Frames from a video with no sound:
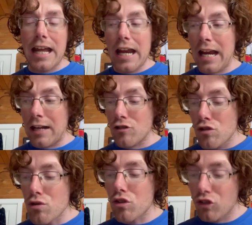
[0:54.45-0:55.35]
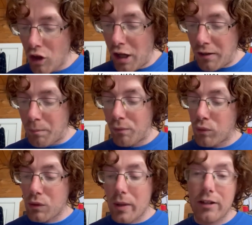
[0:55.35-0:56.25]
and a croissant
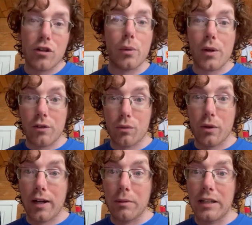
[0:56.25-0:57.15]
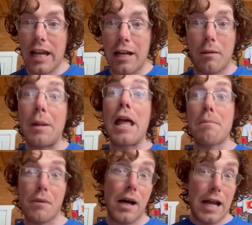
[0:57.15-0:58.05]
before rescuers were able to get him
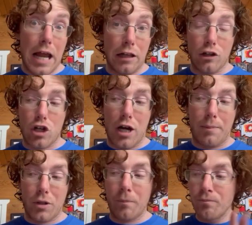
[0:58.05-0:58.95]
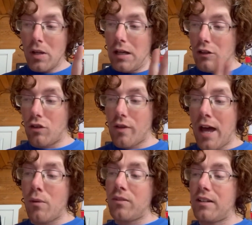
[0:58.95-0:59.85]
by helicopter. So
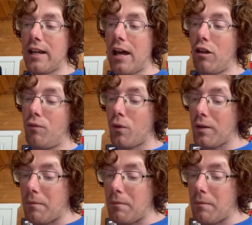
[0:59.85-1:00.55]
that was in California.